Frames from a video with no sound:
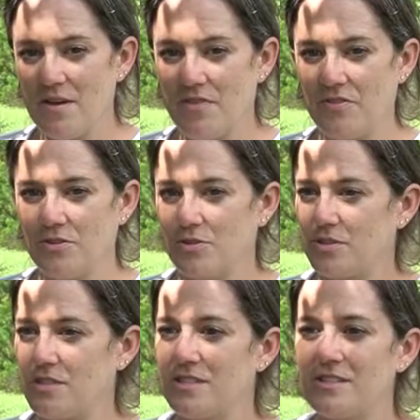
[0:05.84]
and
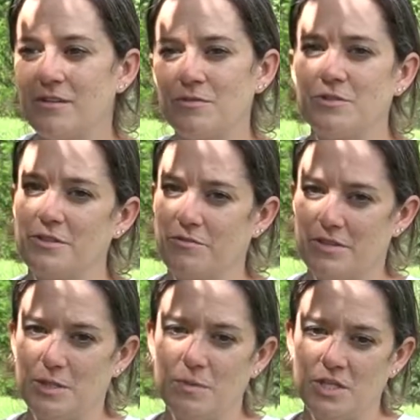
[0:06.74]
there's several
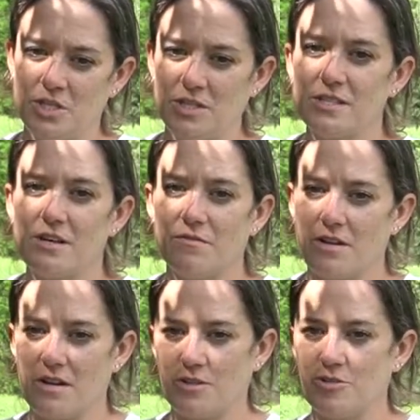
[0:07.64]
different species of
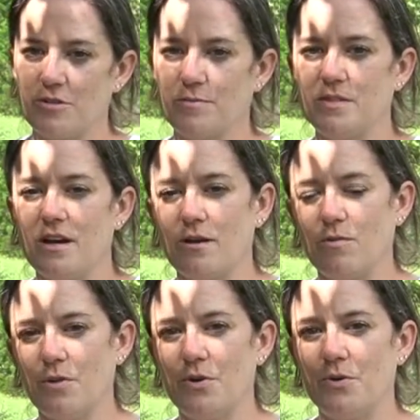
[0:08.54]
Ligustrums that
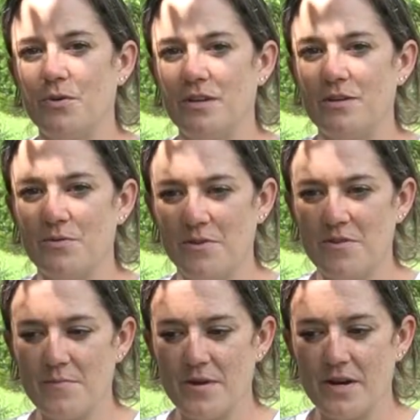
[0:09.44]
grow in North
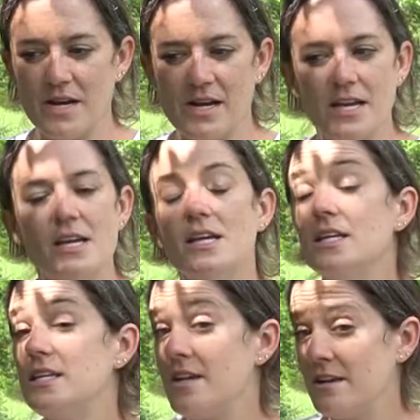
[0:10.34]
America,
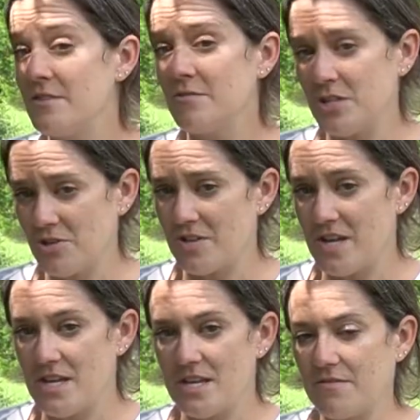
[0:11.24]
none of which are
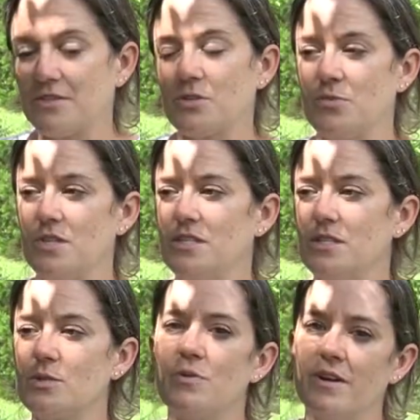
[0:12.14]
native. So this
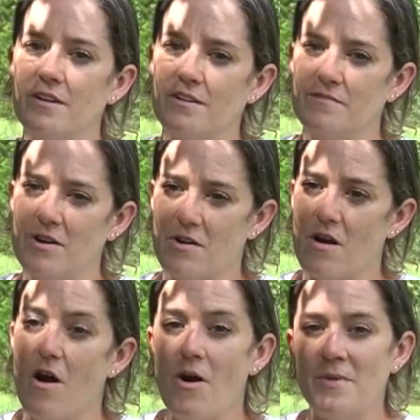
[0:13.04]
is one of our
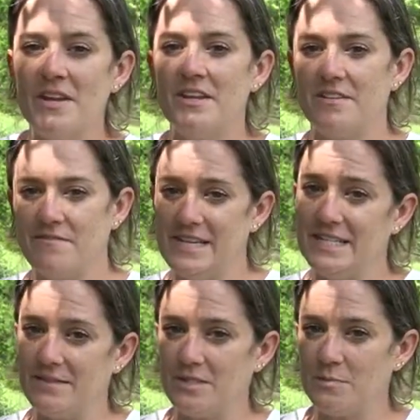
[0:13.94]
common
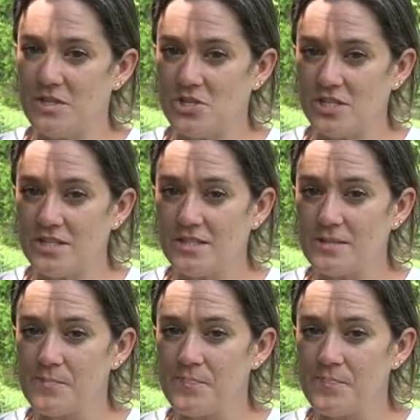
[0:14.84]
invasive species.